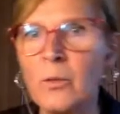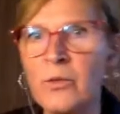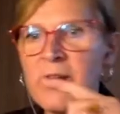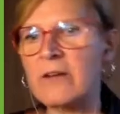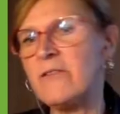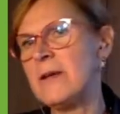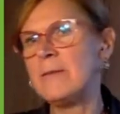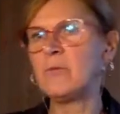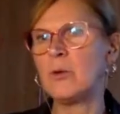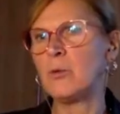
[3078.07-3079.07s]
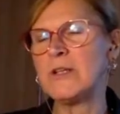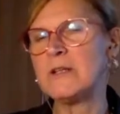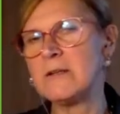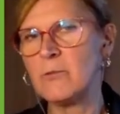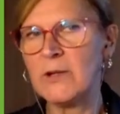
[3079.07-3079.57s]
we
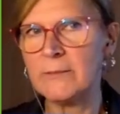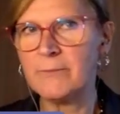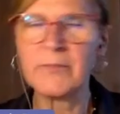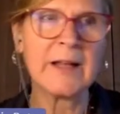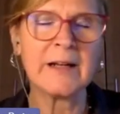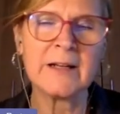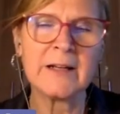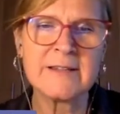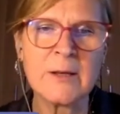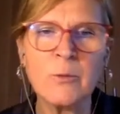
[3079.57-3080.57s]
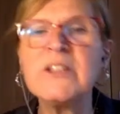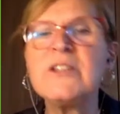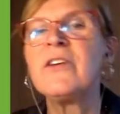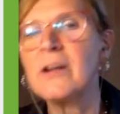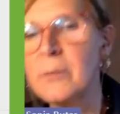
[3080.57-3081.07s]
didn't, well, let's say we
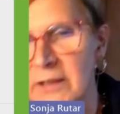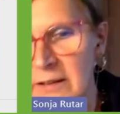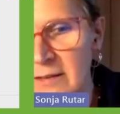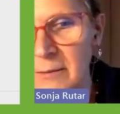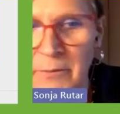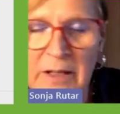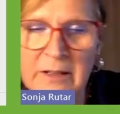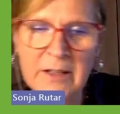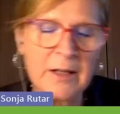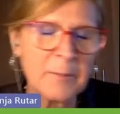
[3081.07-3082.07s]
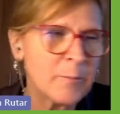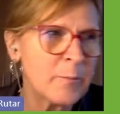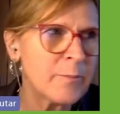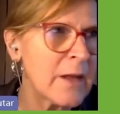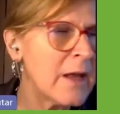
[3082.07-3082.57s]
developed this
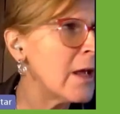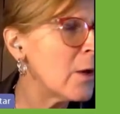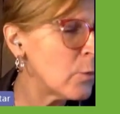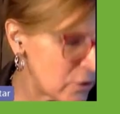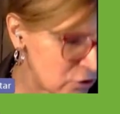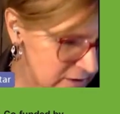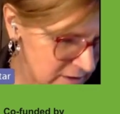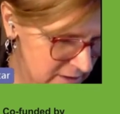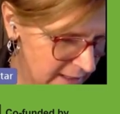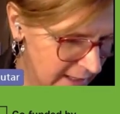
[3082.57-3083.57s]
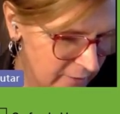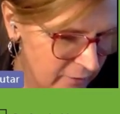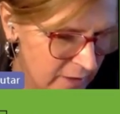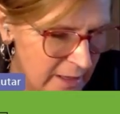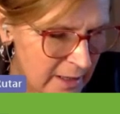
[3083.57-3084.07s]
we just
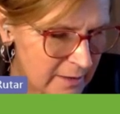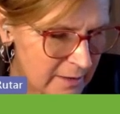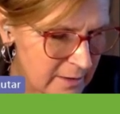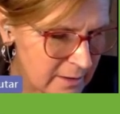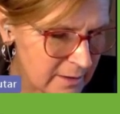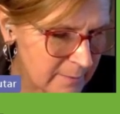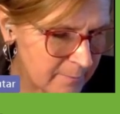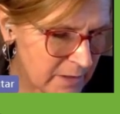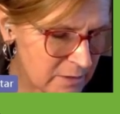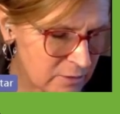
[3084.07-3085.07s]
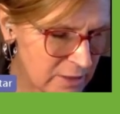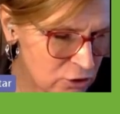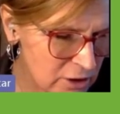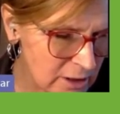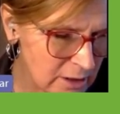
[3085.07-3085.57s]
have the
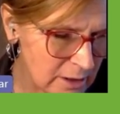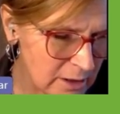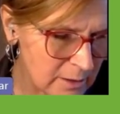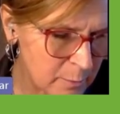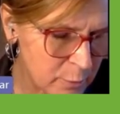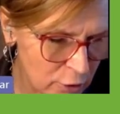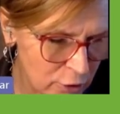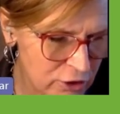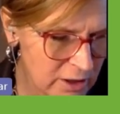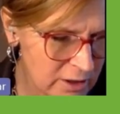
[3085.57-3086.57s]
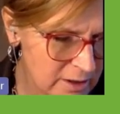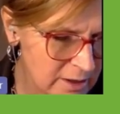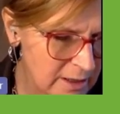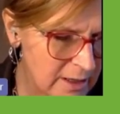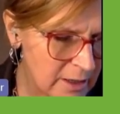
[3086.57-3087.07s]
international
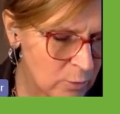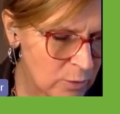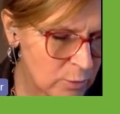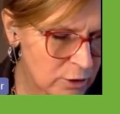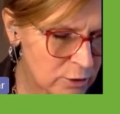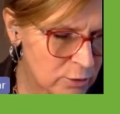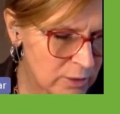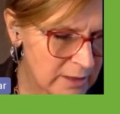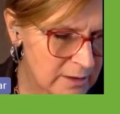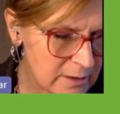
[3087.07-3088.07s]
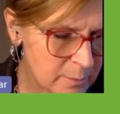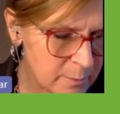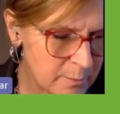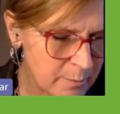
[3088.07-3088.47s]
project. We work together,